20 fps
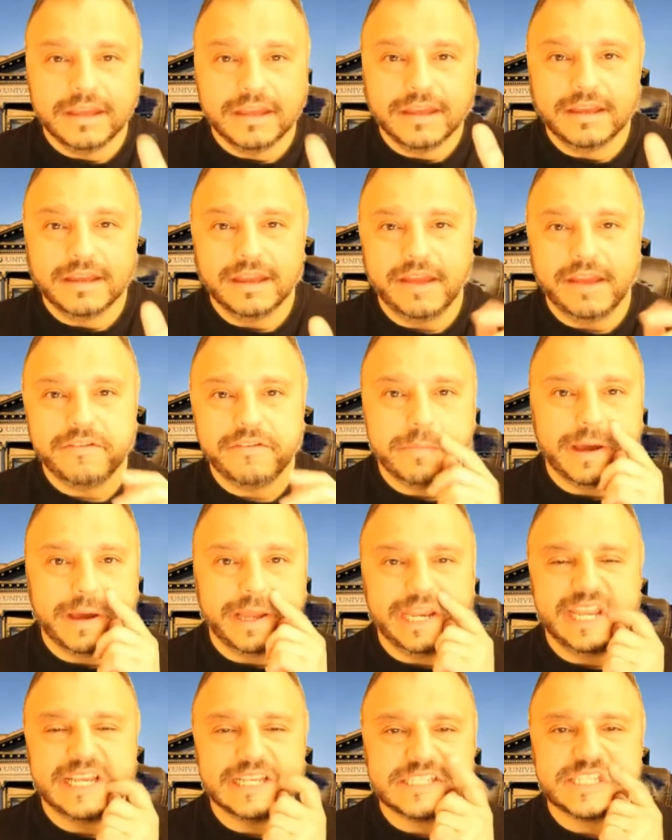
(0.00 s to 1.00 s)
Hey
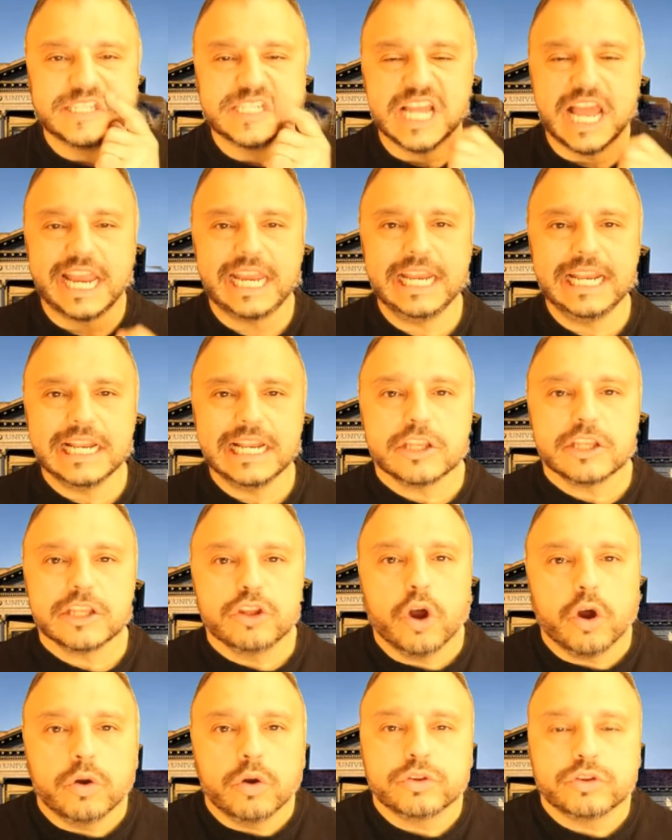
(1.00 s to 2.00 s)
everybody, it's Il
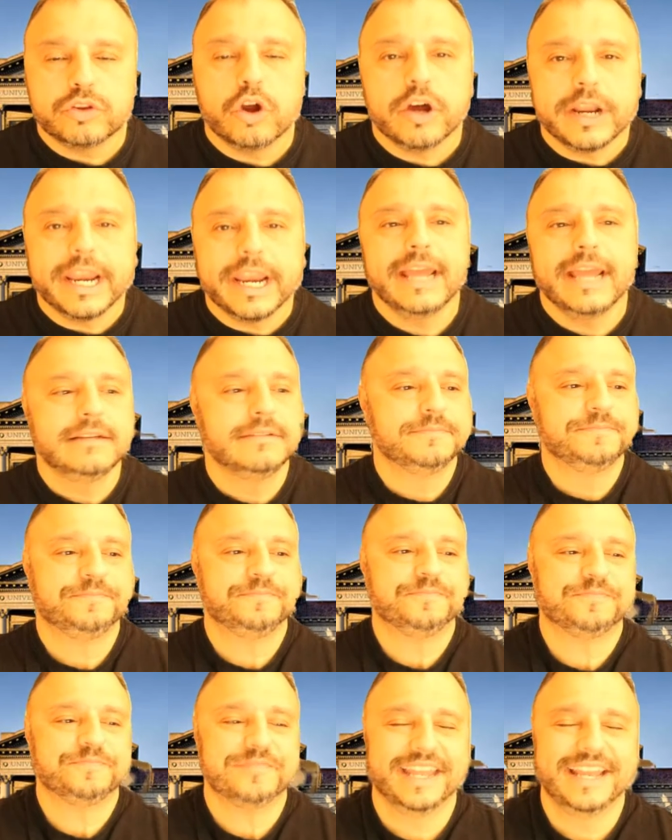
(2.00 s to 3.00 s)
Dottore.
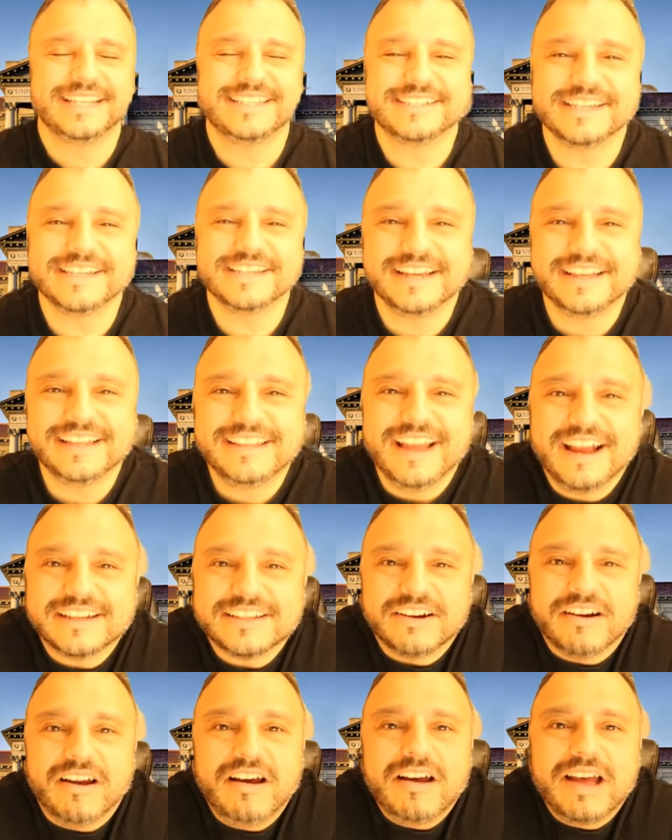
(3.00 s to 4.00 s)
It's
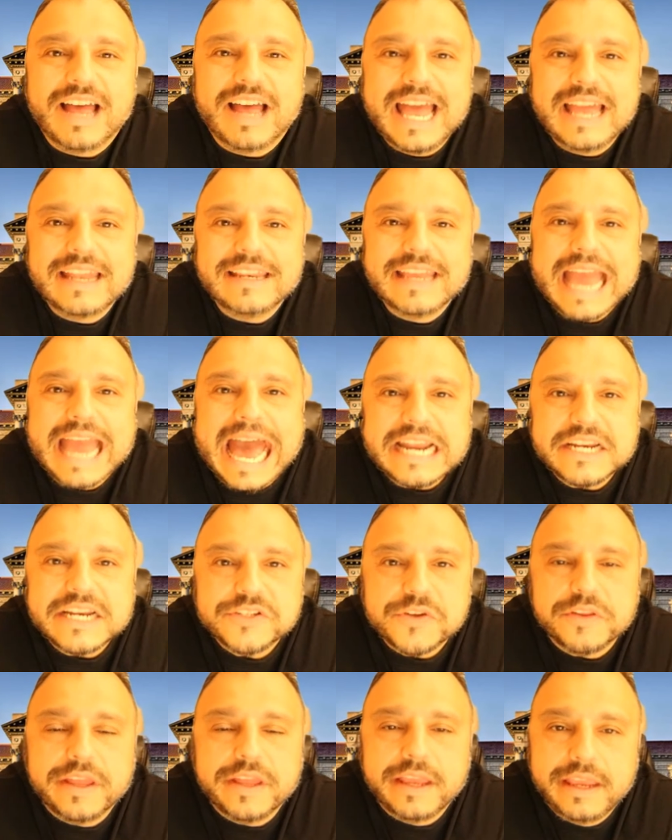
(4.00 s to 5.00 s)
Dr. Alhan
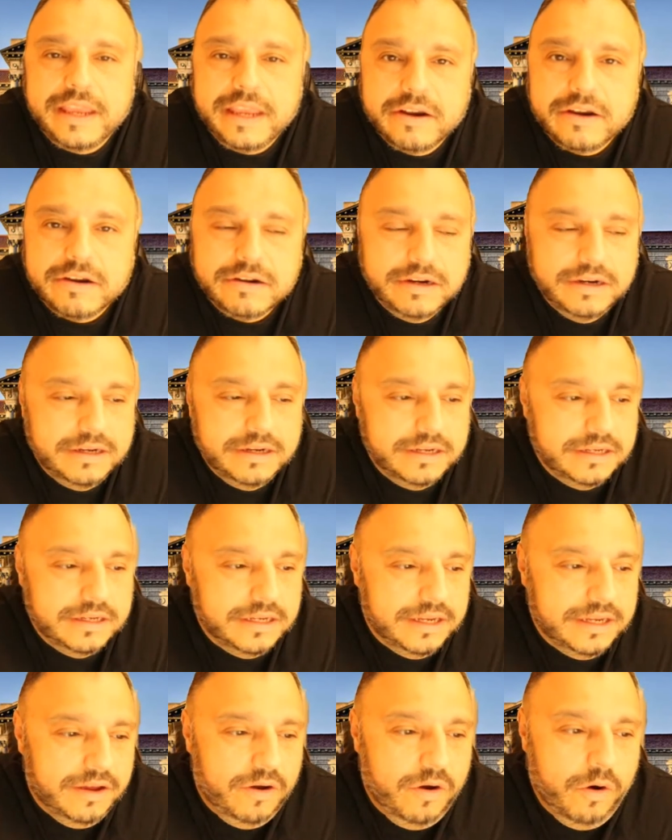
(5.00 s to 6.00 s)
Garzode here.
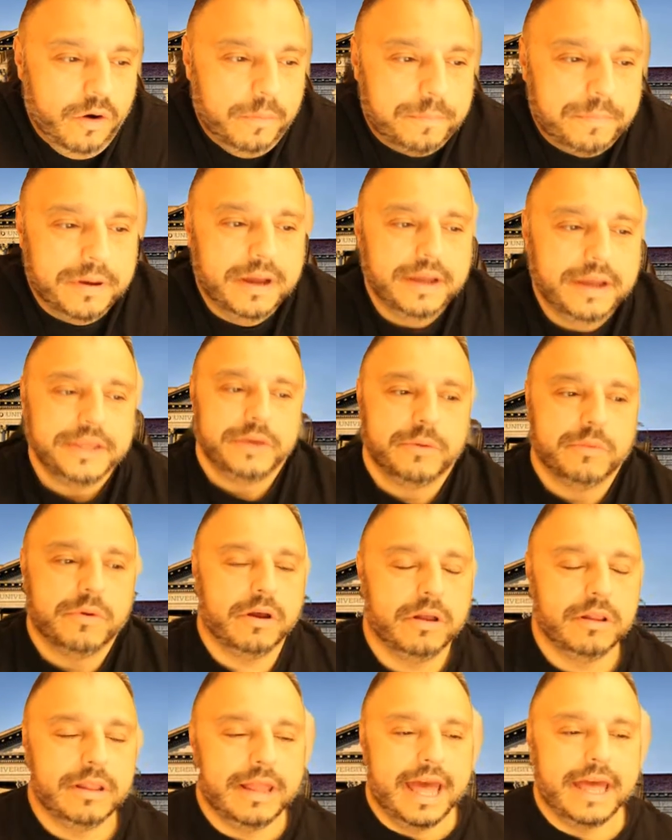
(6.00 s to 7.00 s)
Hope you
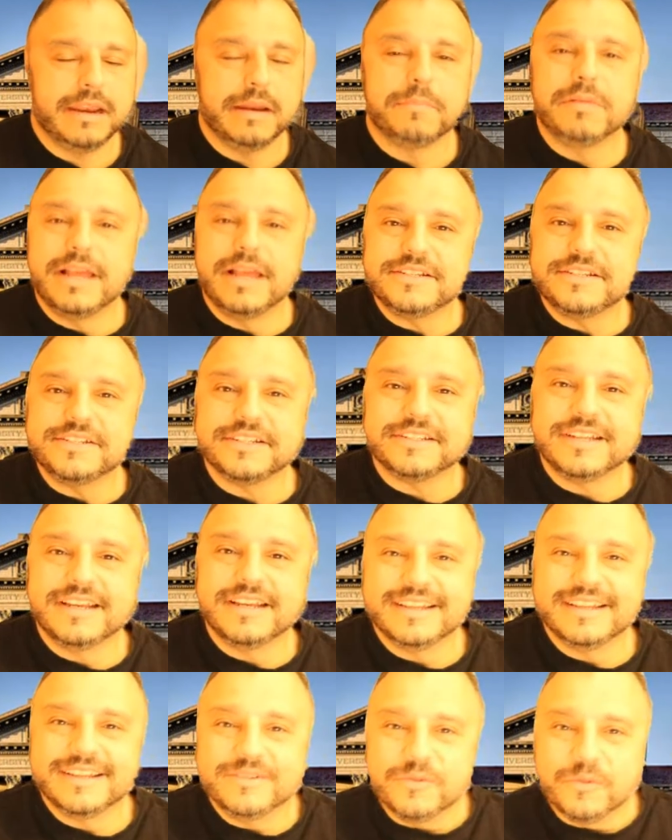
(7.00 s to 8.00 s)
all had a pleasant
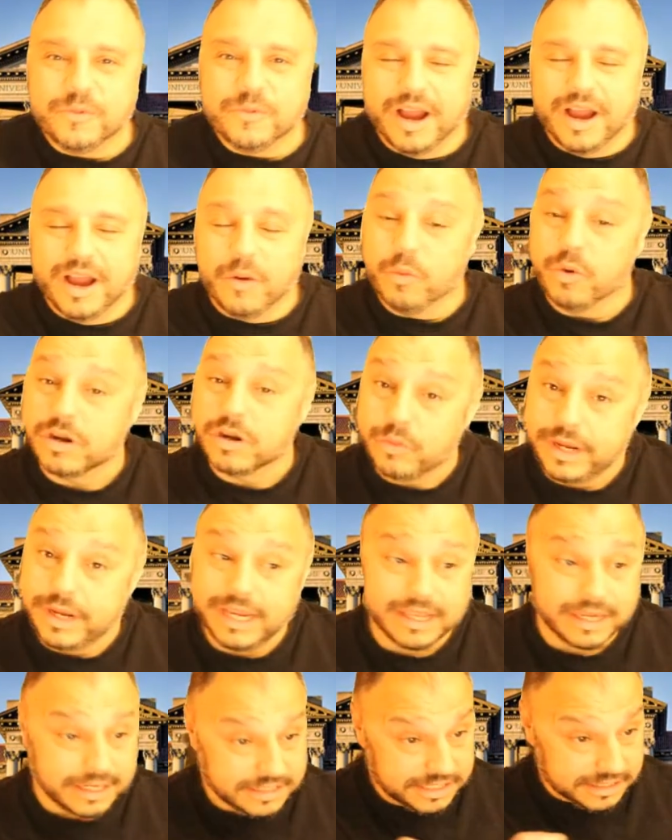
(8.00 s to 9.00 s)
work week
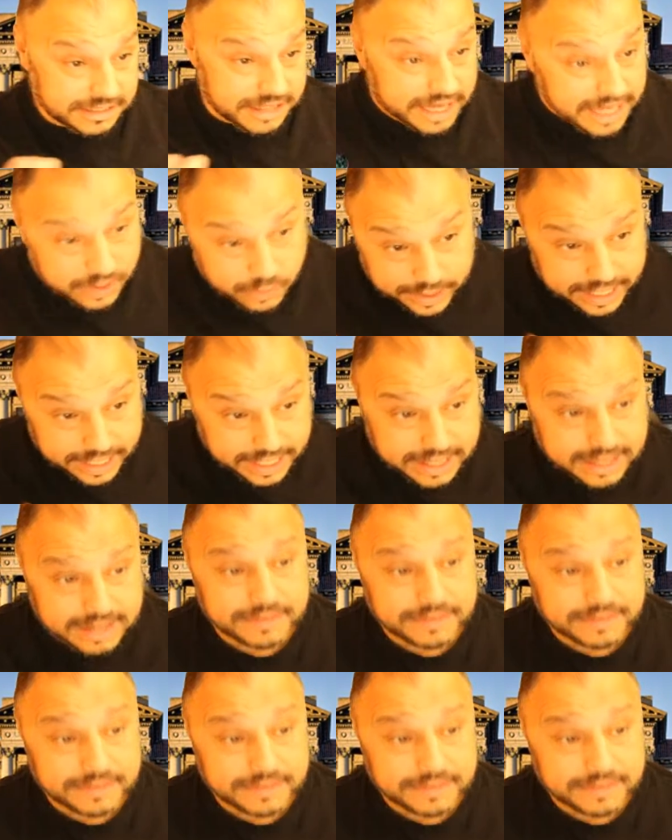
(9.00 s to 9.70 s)
and a study week.